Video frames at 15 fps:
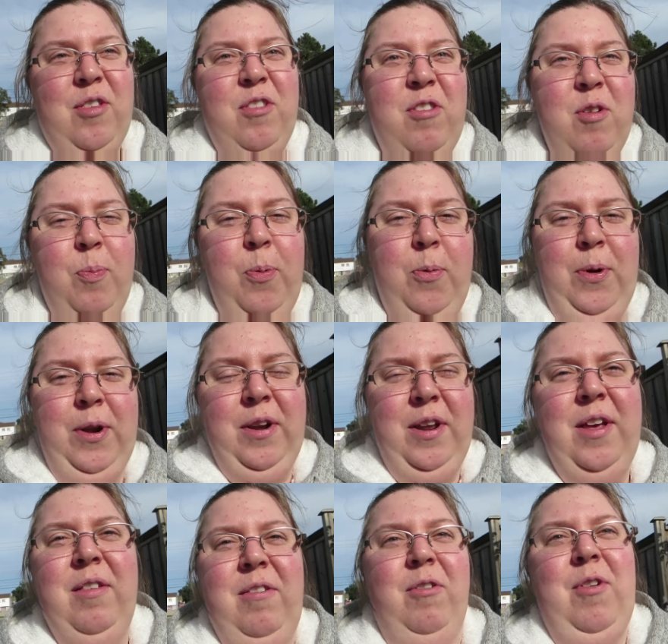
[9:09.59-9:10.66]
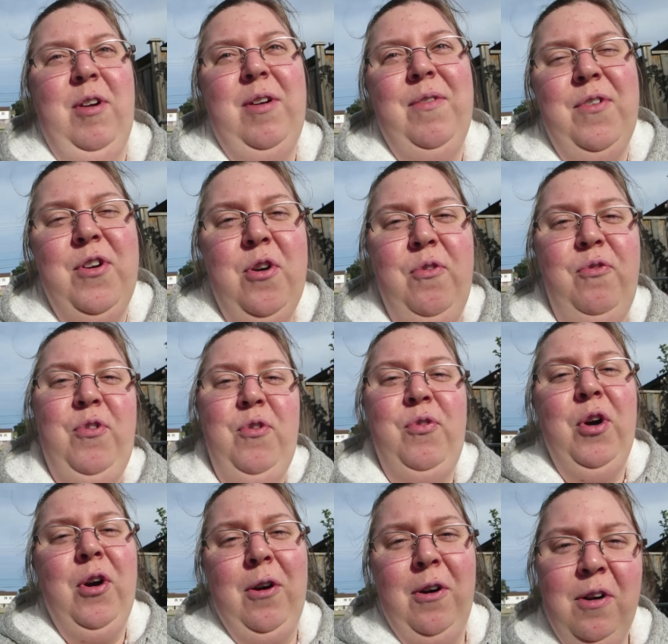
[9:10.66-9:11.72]
super windy, so I don't even know if you've
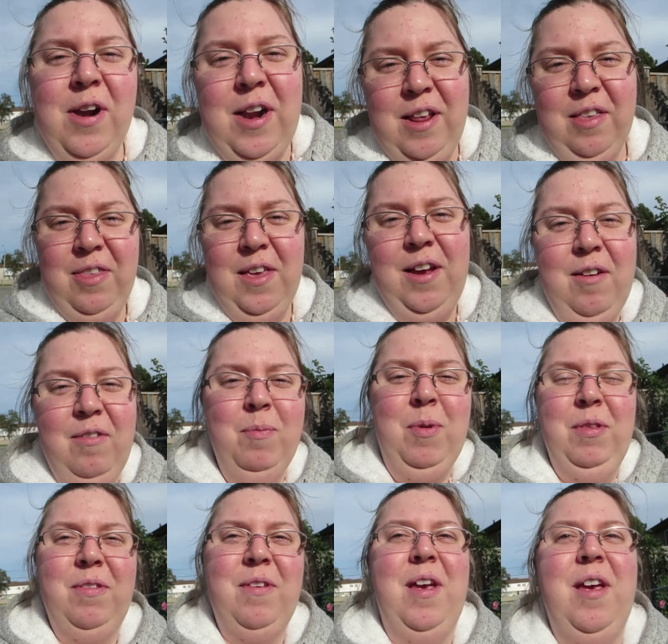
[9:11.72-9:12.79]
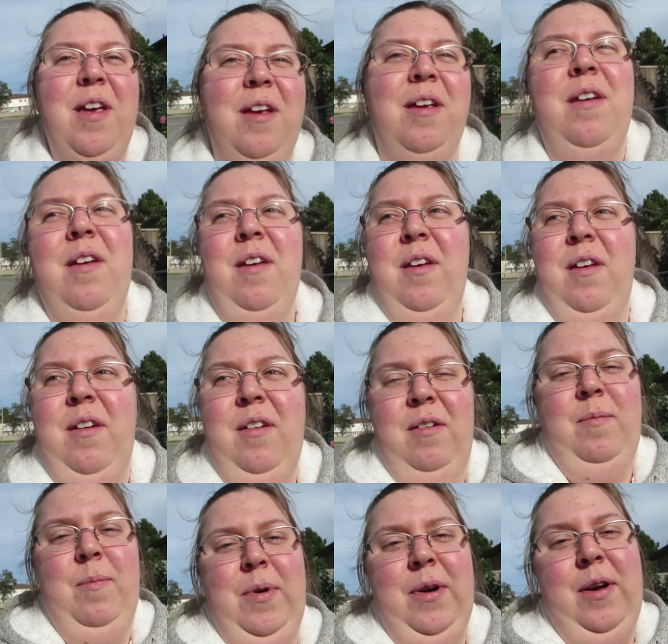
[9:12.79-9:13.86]
heard anything I've been saying,
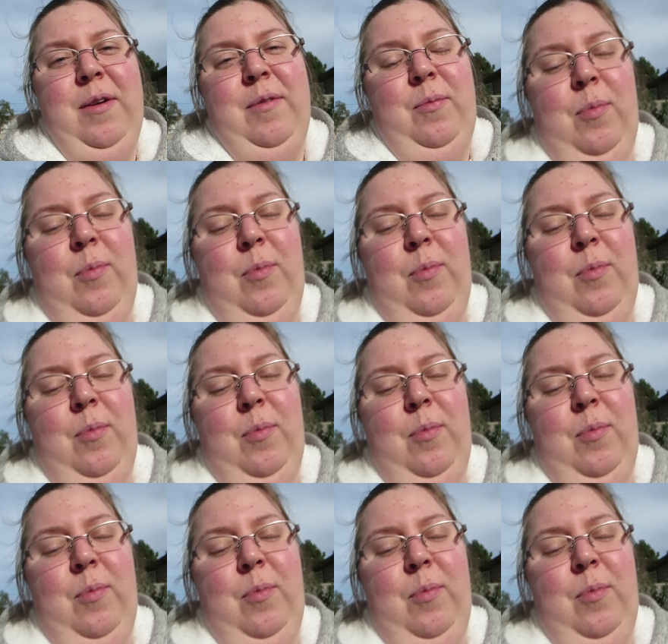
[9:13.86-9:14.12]
but